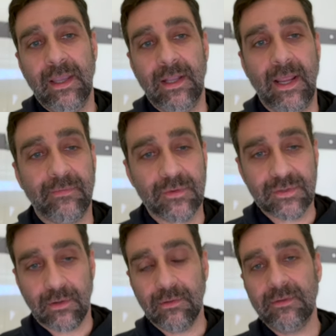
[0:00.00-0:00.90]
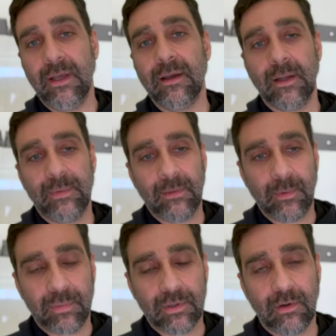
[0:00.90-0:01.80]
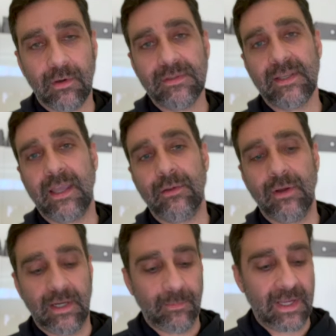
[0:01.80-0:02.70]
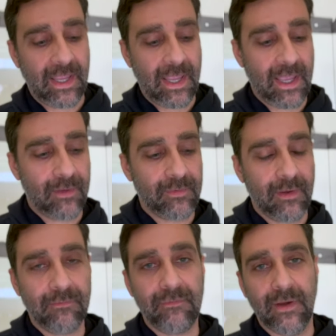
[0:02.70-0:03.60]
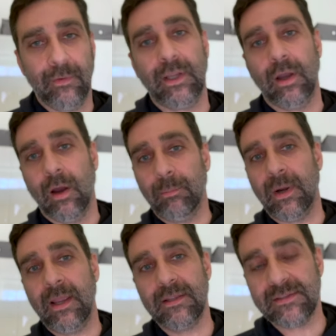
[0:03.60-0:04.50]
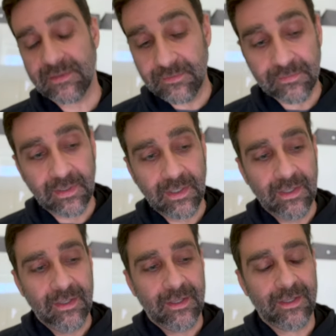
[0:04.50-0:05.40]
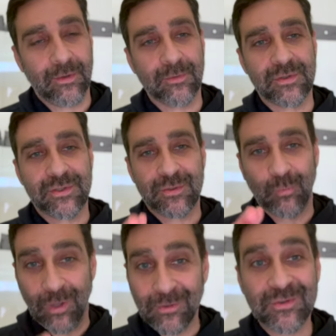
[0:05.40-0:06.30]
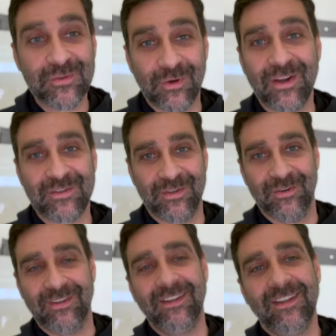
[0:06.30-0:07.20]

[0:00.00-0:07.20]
And after it's all done, I'll be able to put it all together, and I'm gonna have a very comprehensive you know, well-structured